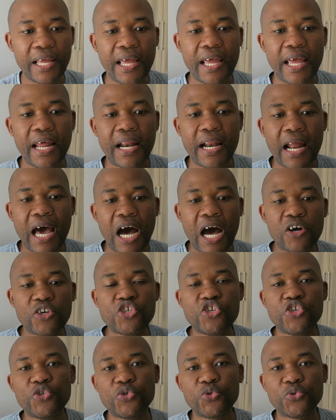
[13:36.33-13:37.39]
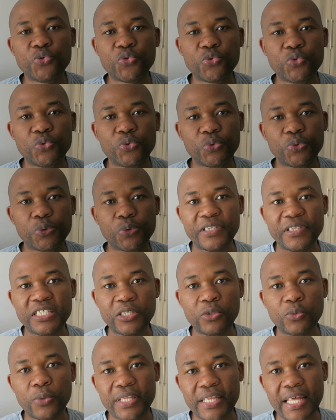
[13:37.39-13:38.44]
And how do you
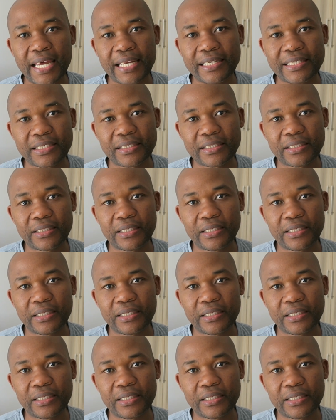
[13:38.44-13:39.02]
deal with that?